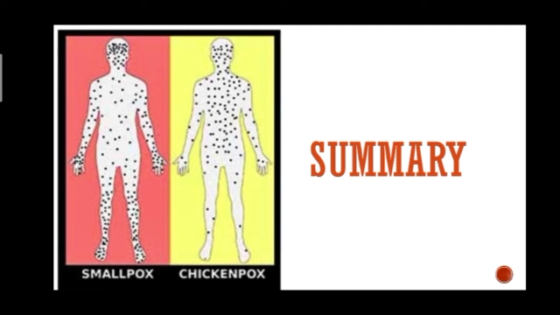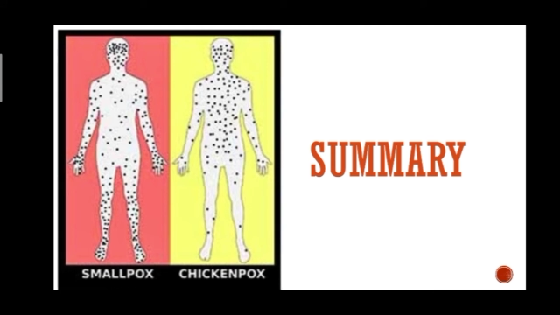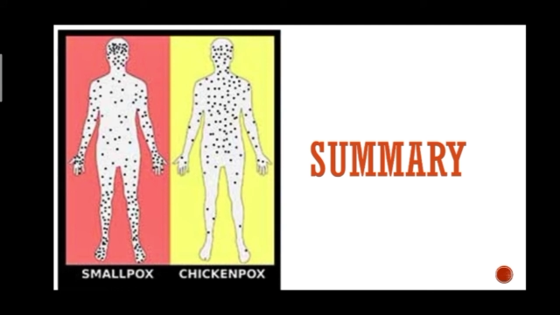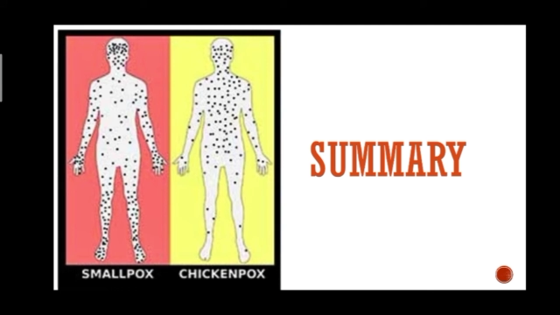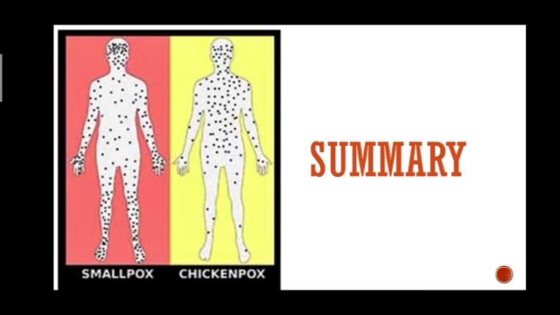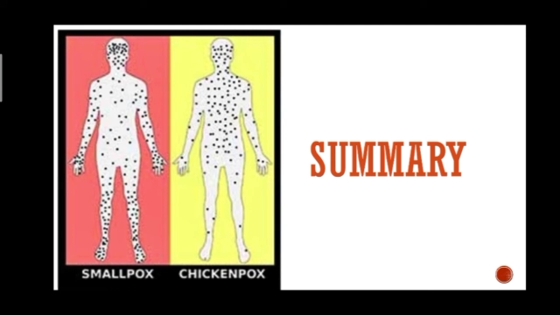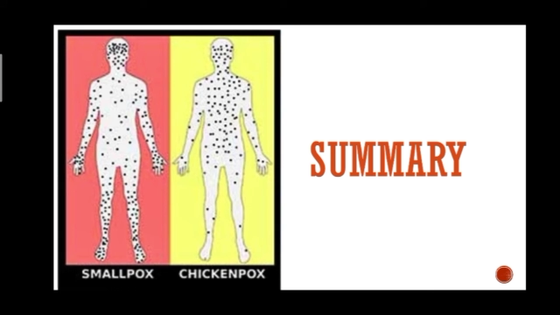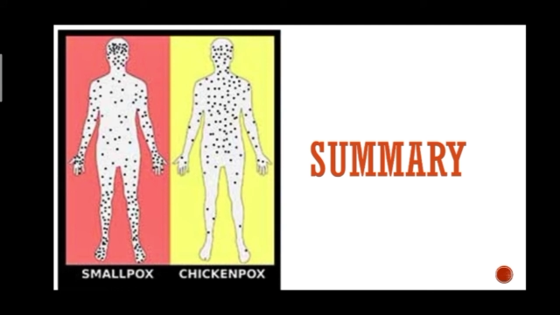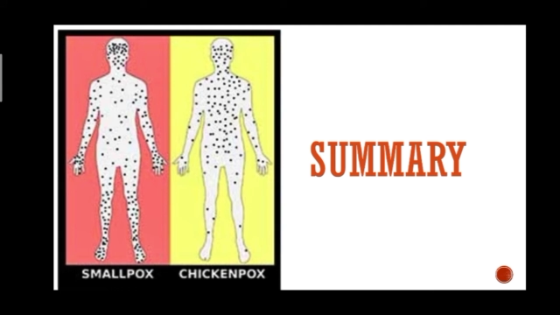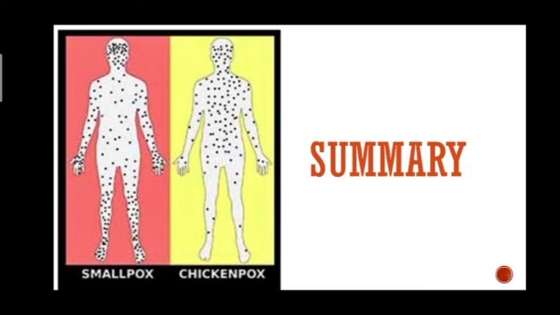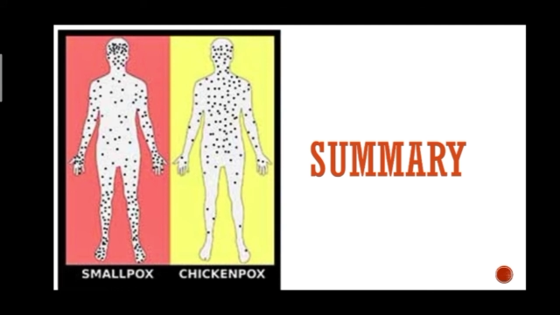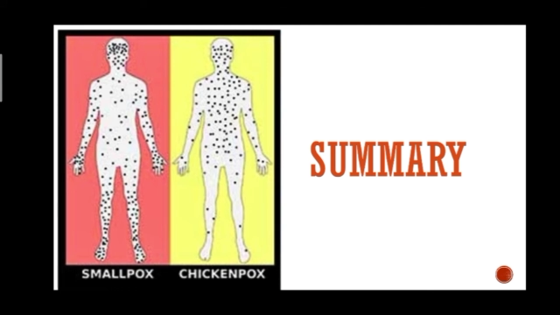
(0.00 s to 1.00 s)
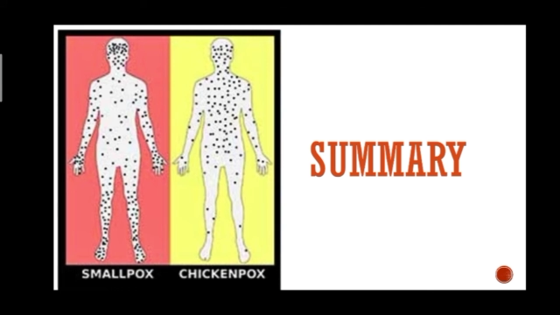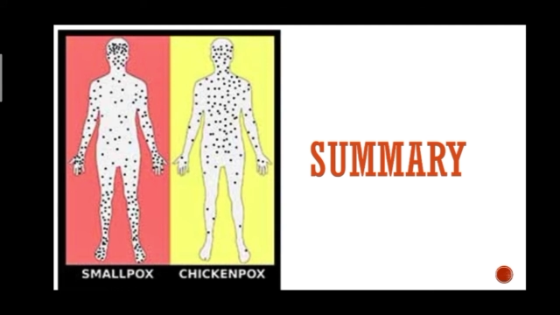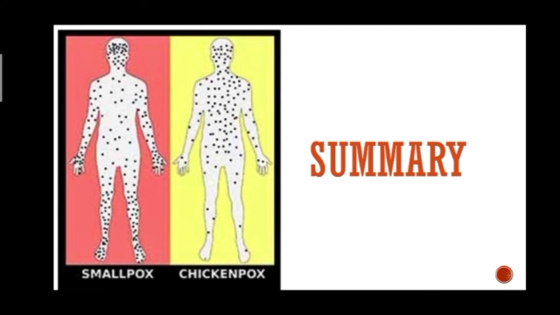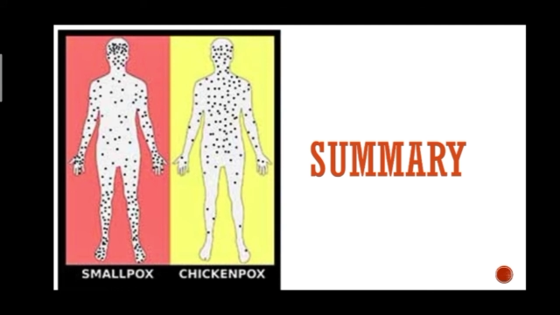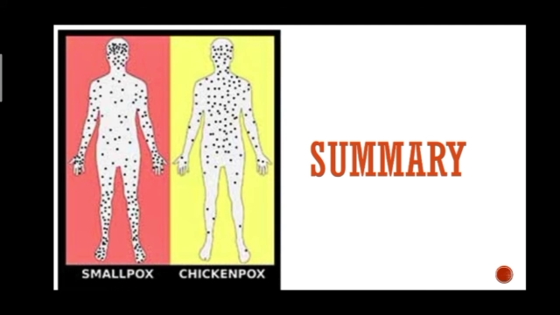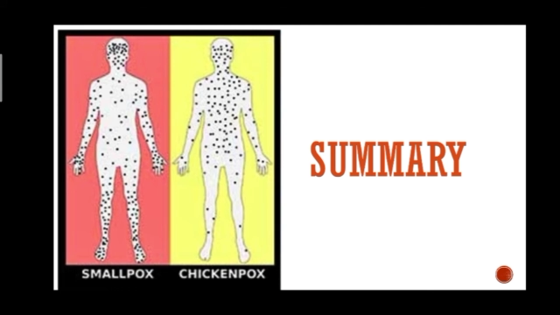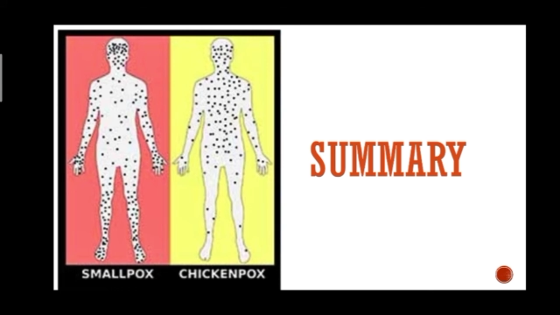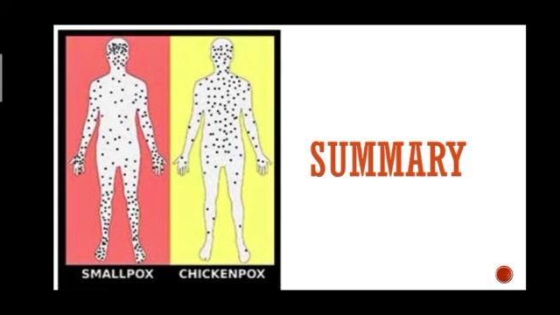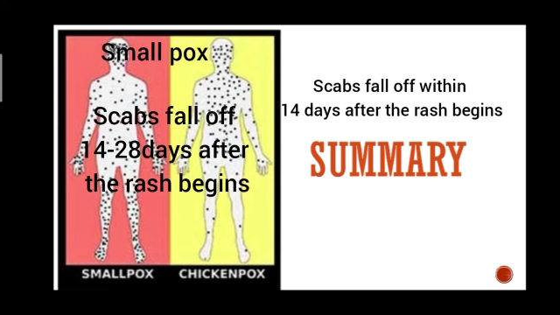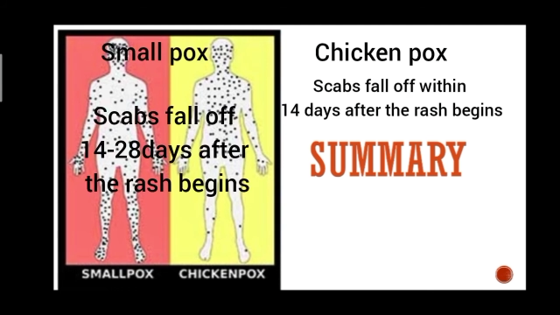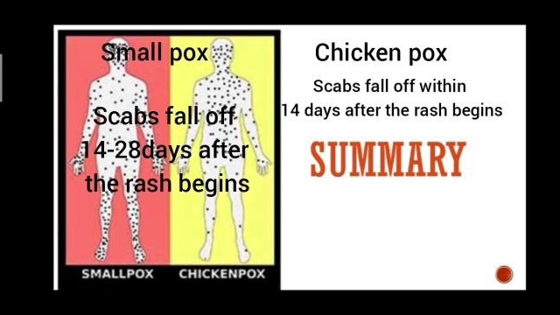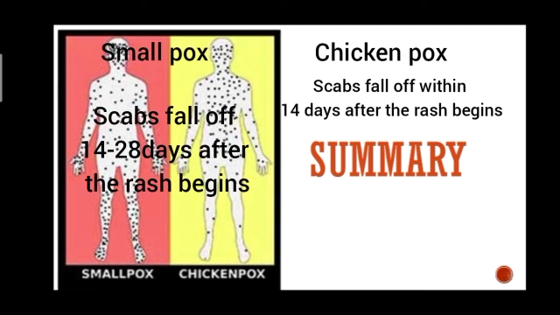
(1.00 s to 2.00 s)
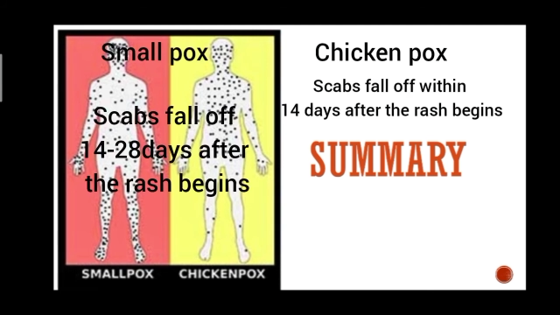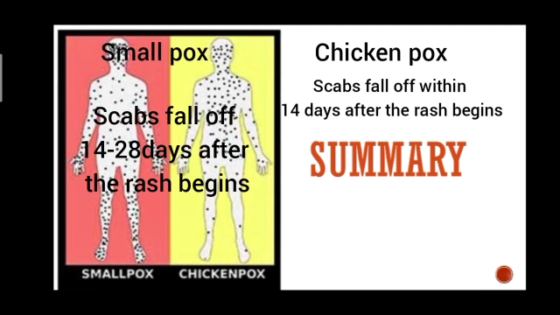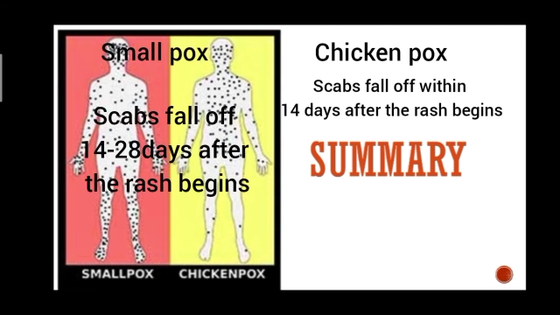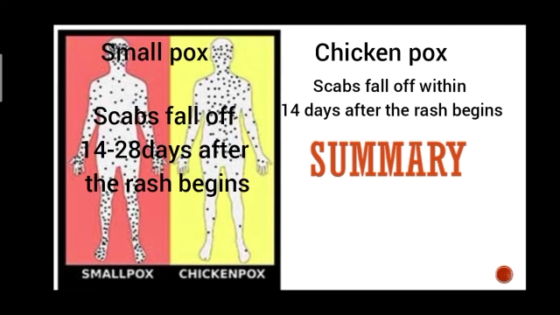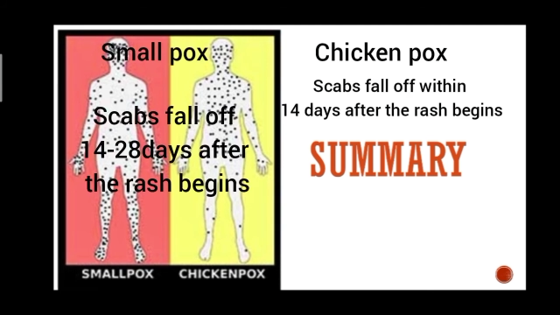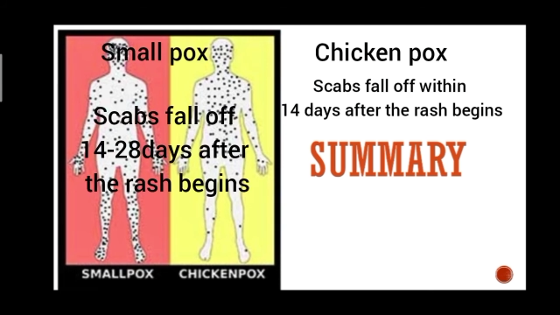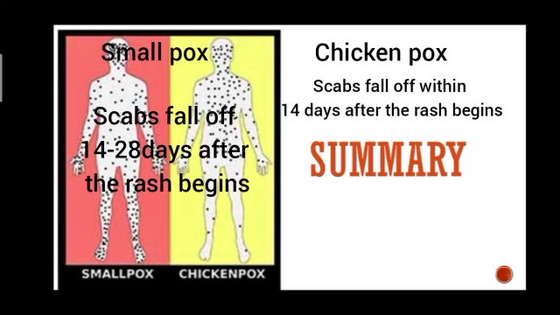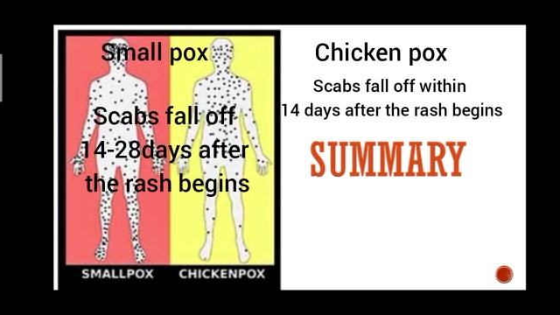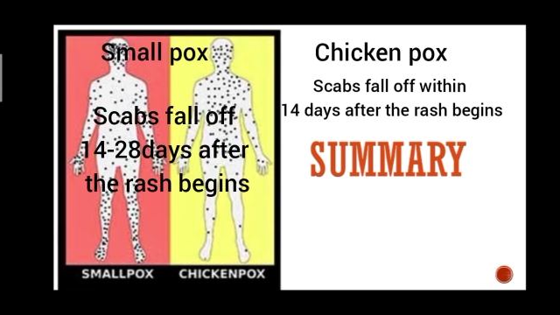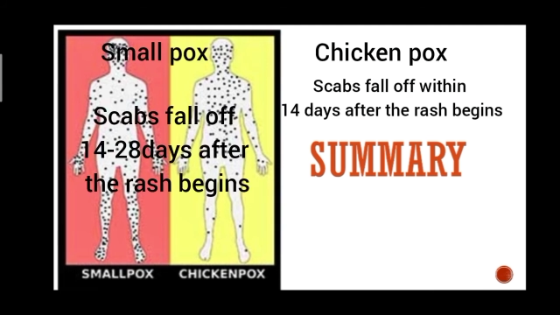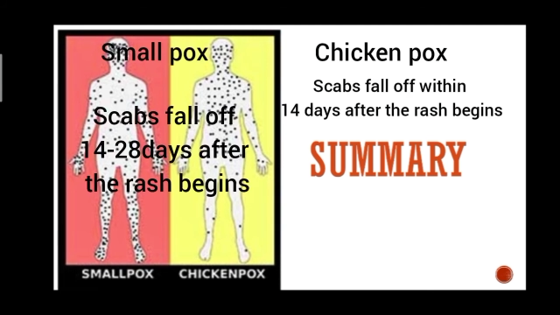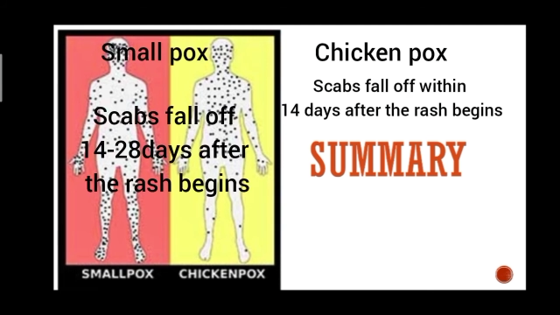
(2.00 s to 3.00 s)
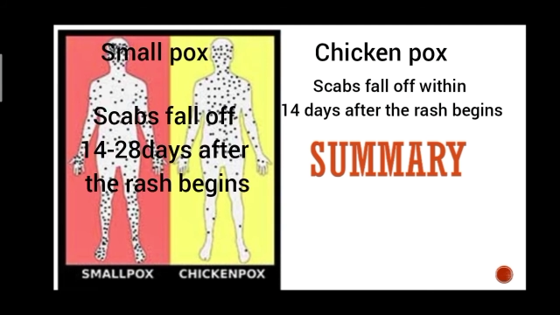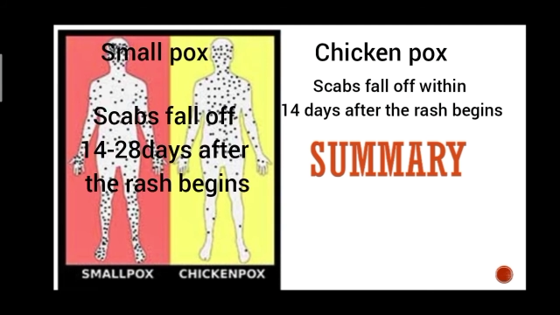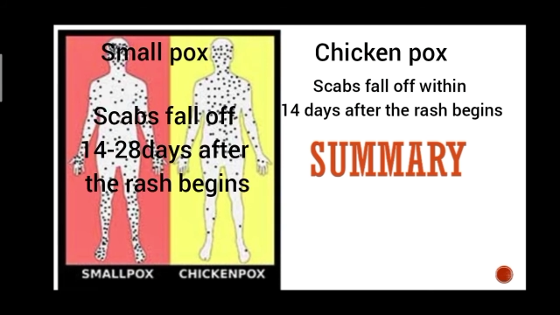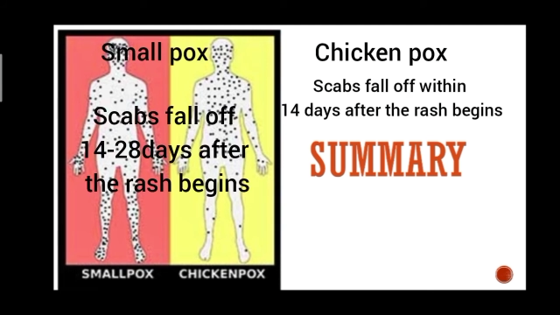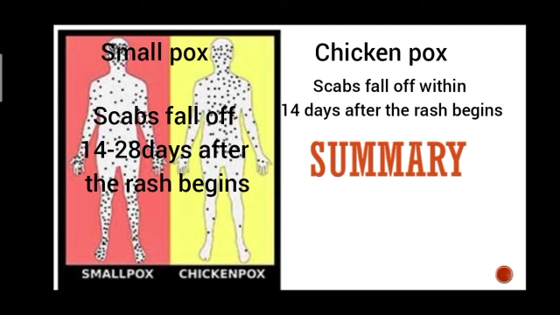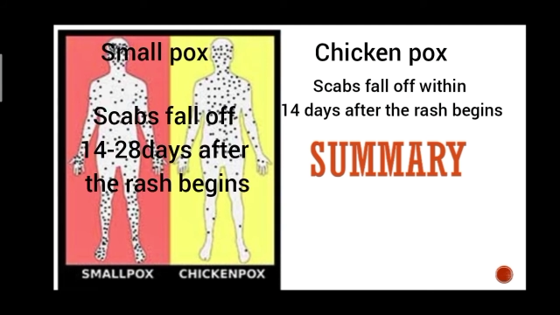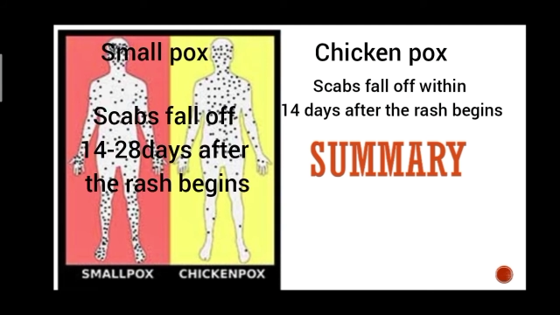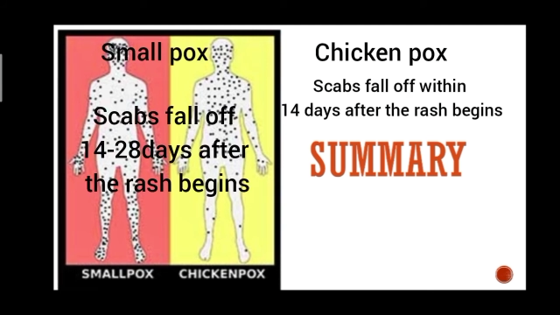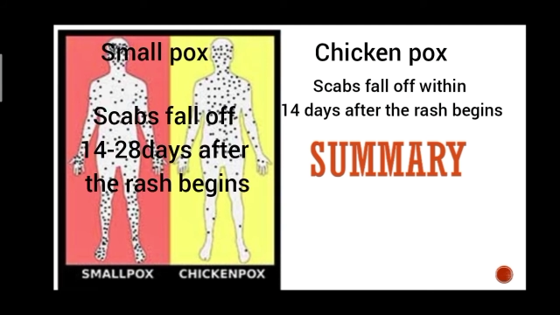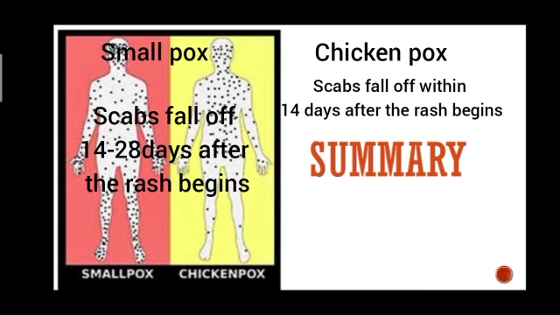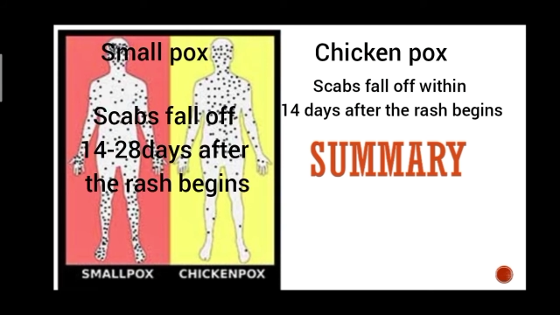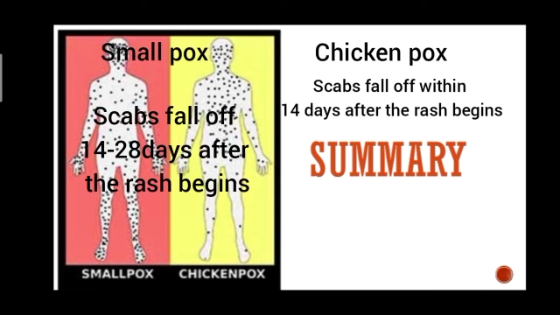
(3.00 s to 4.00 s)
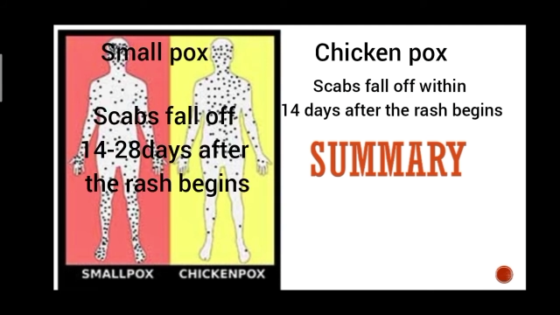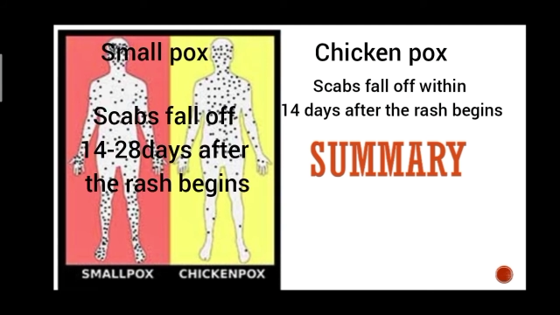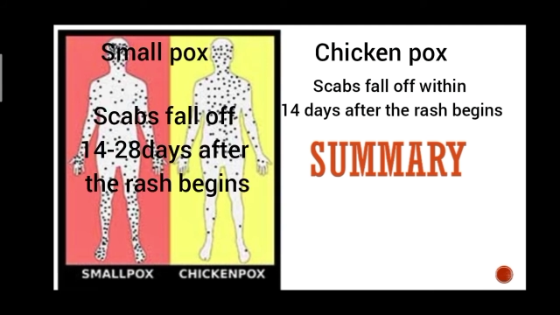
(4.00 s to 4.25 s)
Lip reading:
Nobody's mouth can be seen.